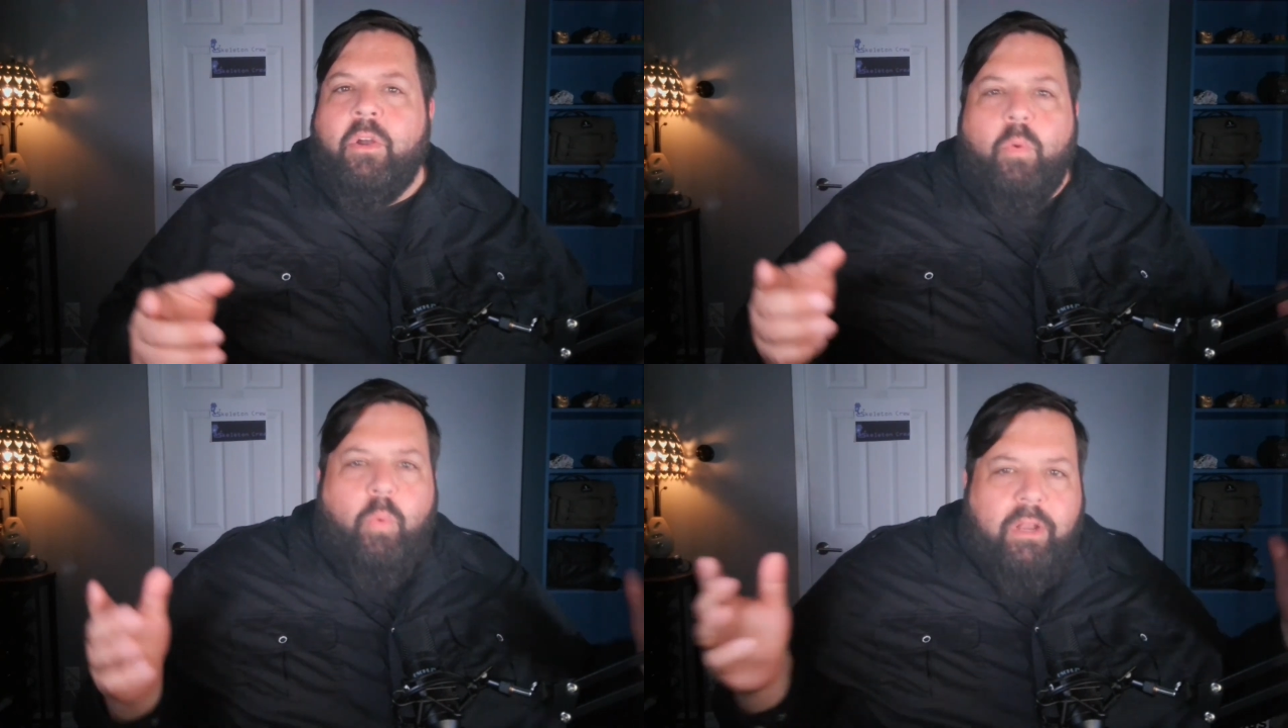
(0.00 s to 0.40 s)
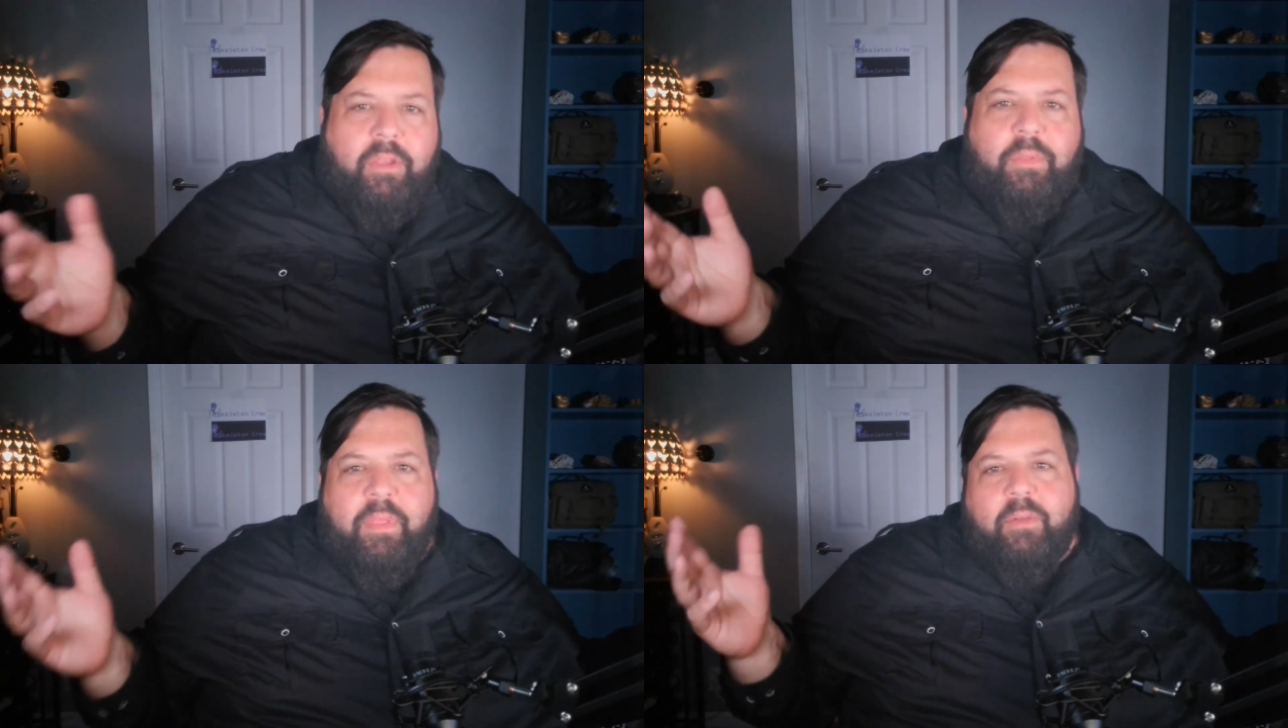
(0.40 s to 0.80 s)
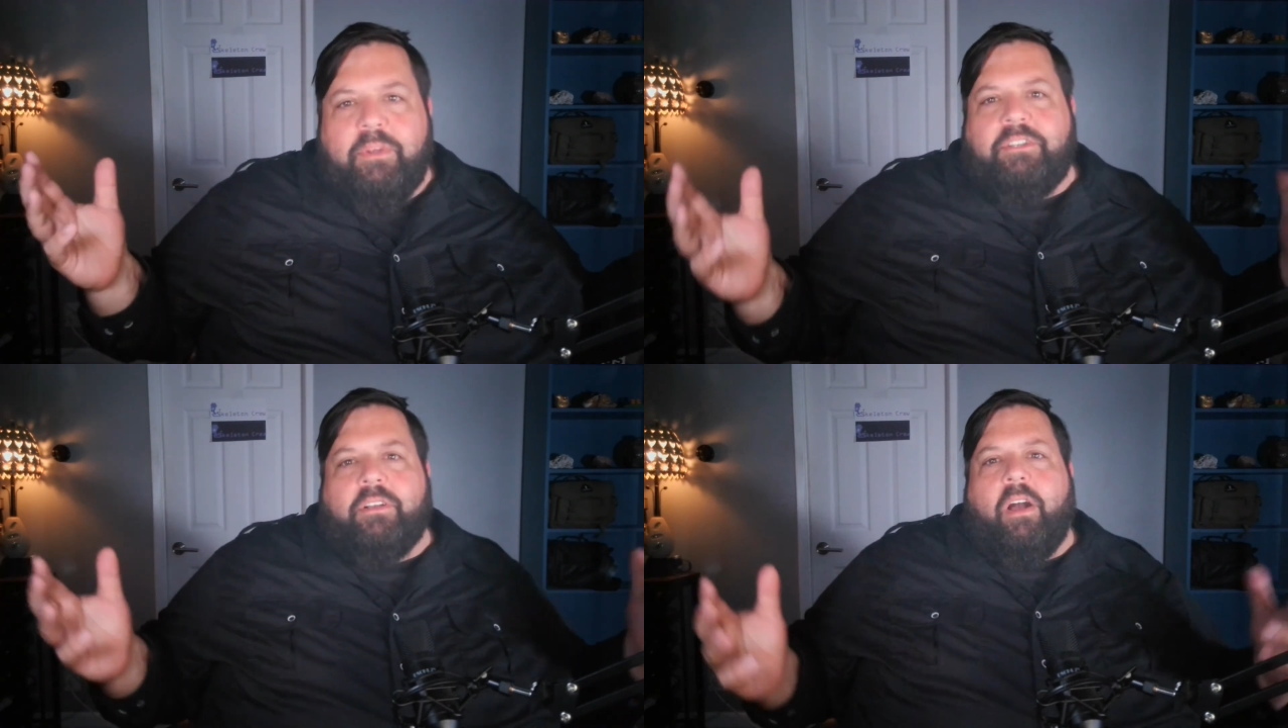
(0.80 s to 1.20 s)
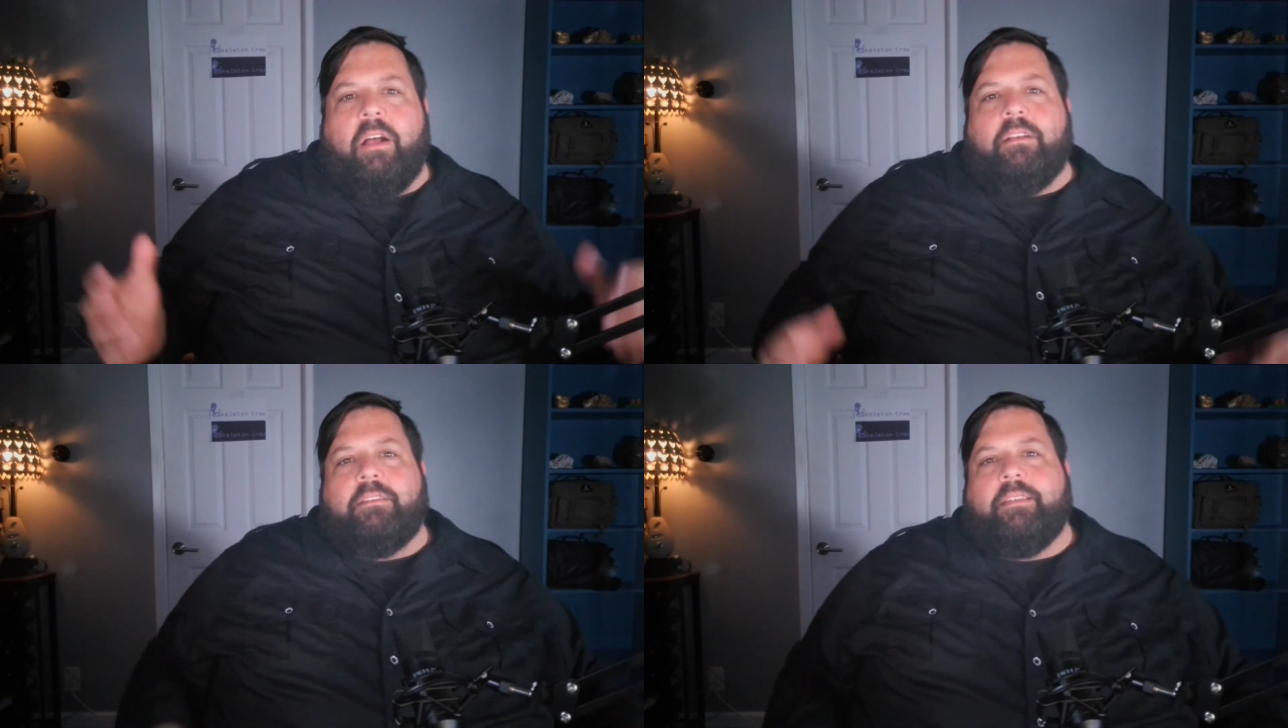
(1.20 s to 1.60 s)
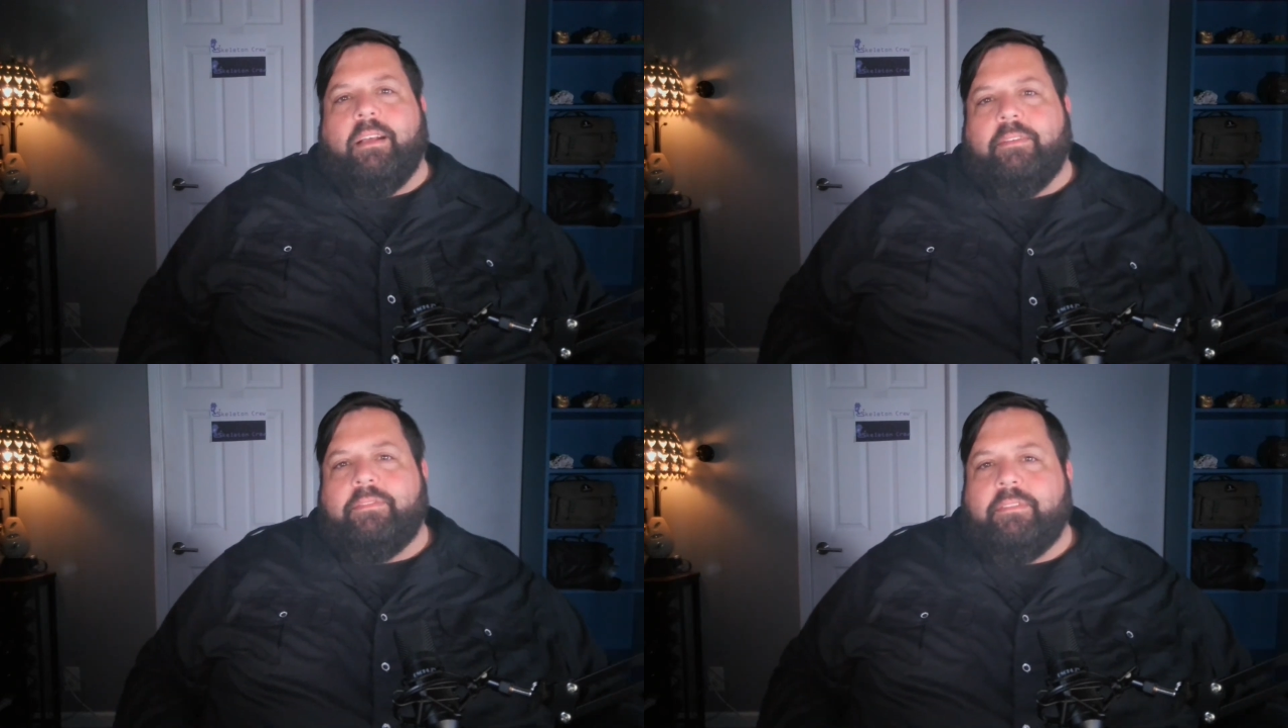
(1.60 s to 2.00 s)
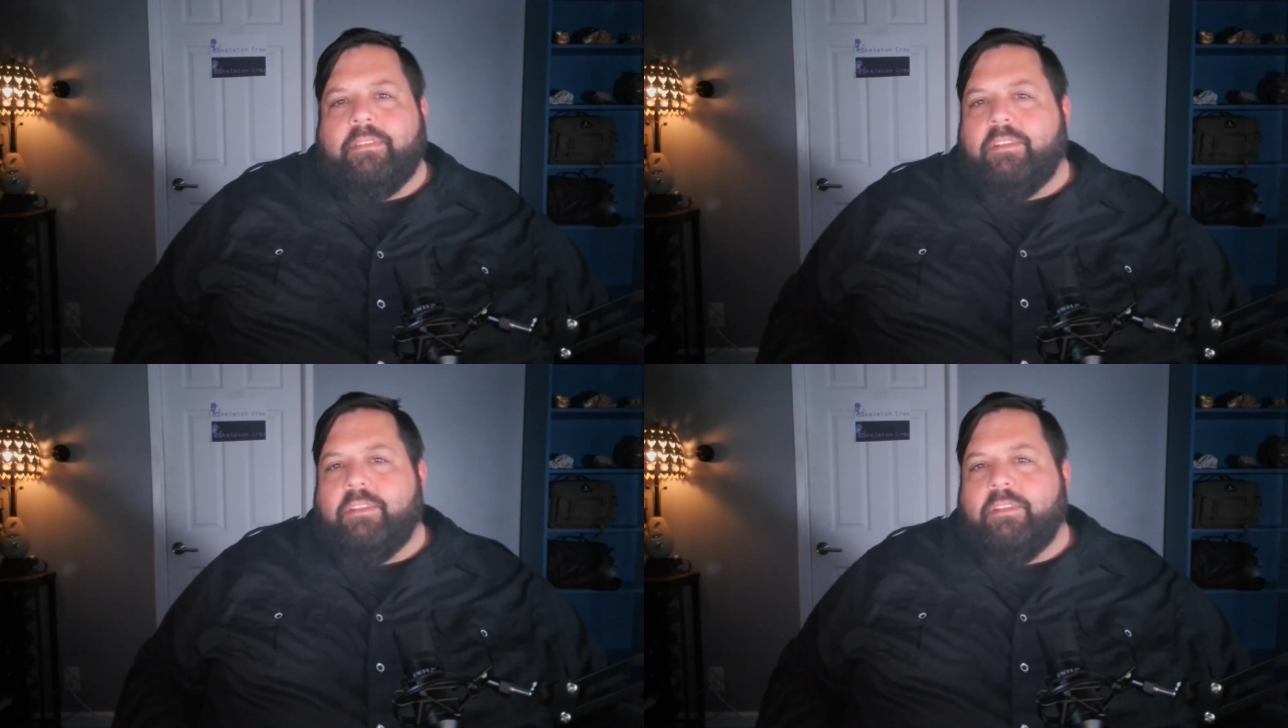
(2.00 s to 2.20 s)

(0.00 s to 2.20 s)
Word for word: What do you think we should call ourselves?